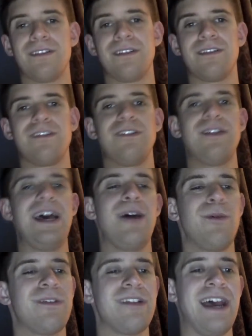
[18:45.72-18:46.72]
So
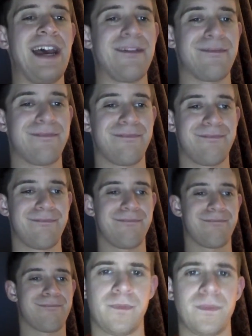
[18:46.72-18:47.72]
that was that.
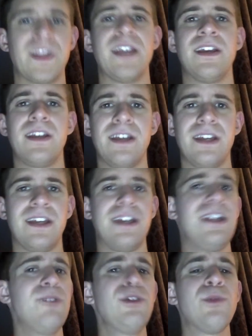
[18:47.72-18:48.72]
And
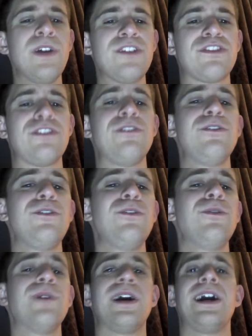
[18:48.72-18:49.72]
then we went
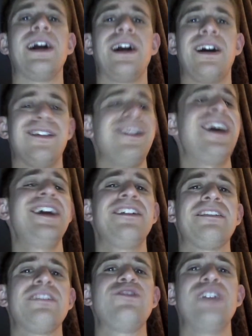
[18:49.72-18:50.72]
to
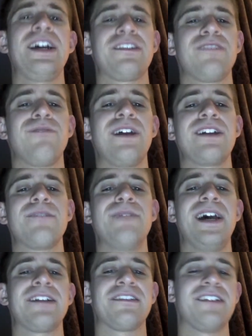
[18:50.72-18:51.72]
Elias and Jaxson Ryker
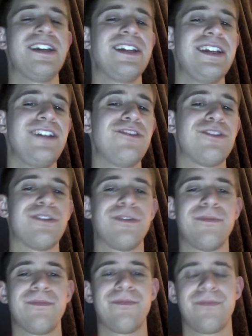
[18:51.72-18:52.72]
backstage.
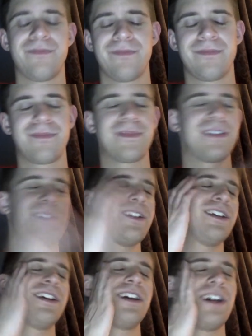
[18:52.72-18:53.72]

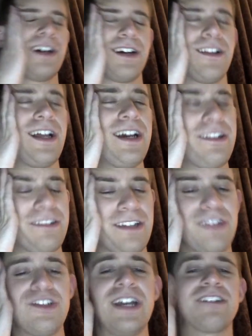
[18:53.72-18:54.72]
Elias
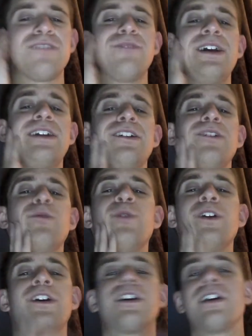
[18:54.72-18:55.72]
and Jaxson Ryker
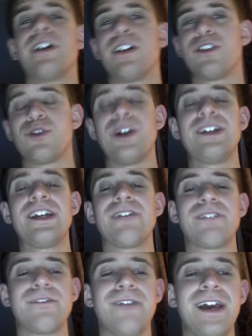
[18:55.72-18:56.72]
were trying to get
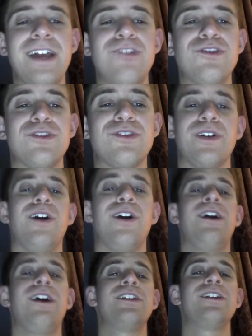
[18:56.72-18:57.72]
revenge
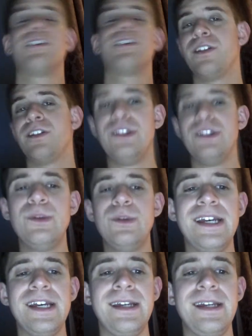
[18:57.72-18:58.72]
on the New
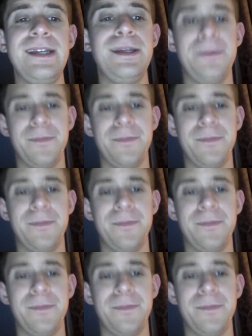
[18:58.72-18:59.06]
Day